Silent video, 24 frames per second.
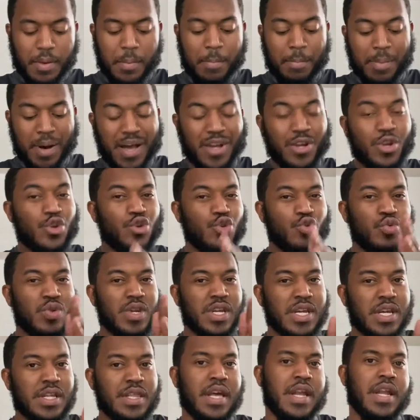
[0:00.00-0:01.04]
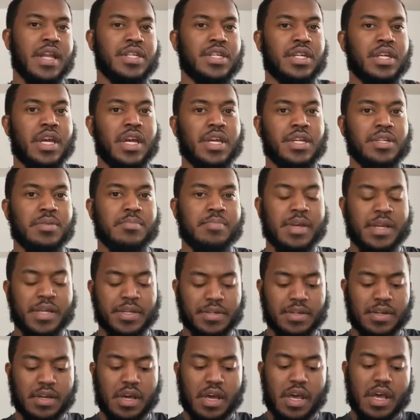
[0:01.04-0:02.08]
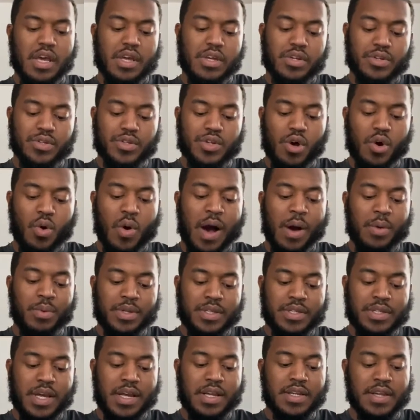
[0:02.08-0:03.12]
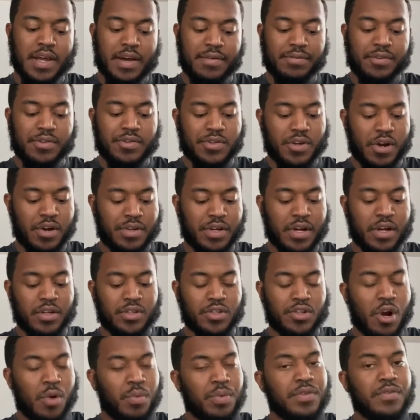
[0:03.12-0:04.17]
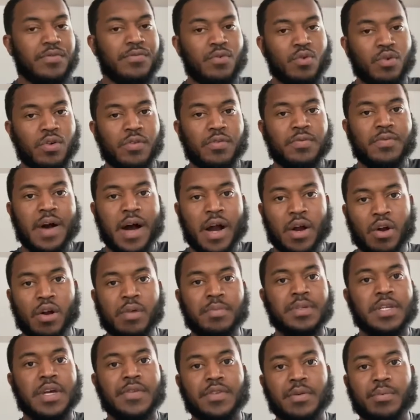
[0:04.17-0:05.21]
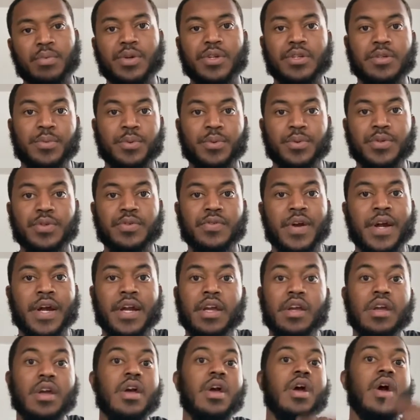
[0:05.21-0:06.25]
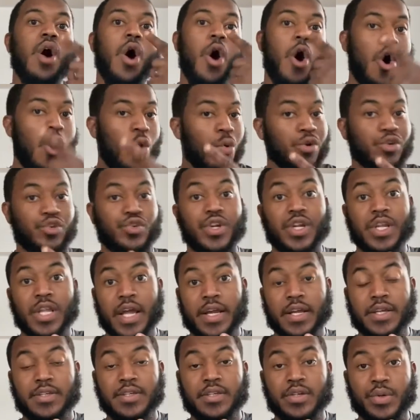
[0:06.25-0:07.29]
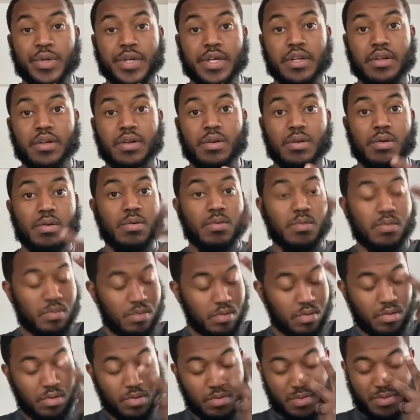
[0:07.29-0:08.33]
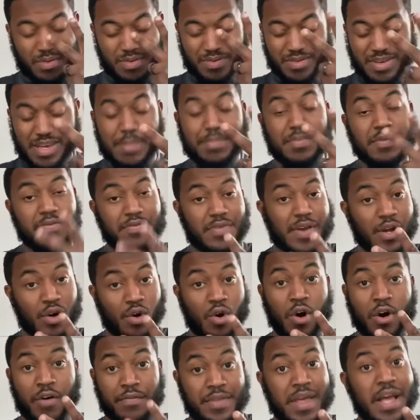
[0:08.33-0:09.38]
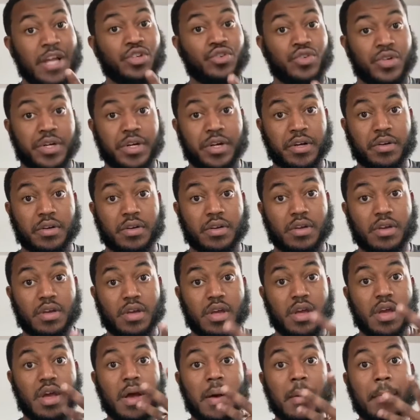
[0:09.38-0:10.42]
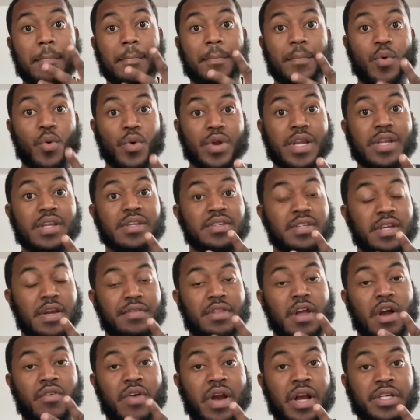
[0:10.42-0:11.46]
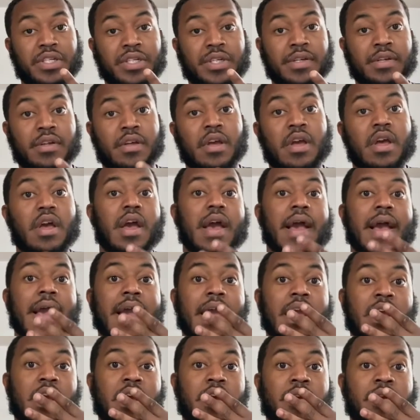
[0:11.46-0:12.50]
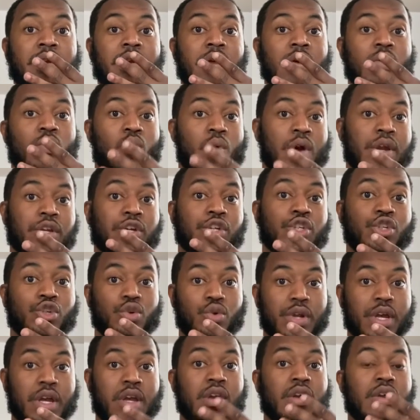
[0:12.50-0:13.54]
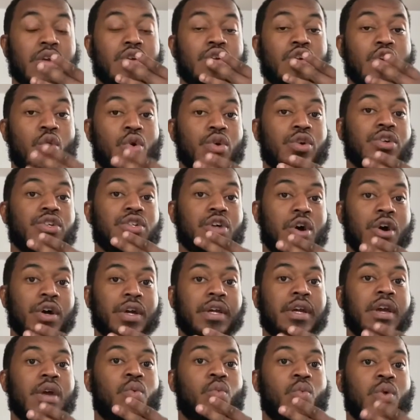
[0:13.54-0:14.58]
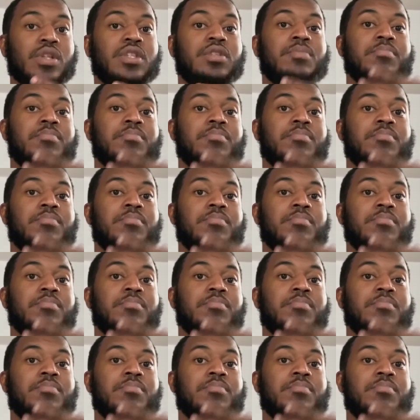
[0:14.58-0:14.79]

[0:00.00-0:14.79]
but you need that education base. So I would say definitely start there. Start with the 4 firearm safety principles, right? Always treat it like it's loaded. Keep your finger off that trigger. Point it in a safe direction. And when you're shooting, know your target and what's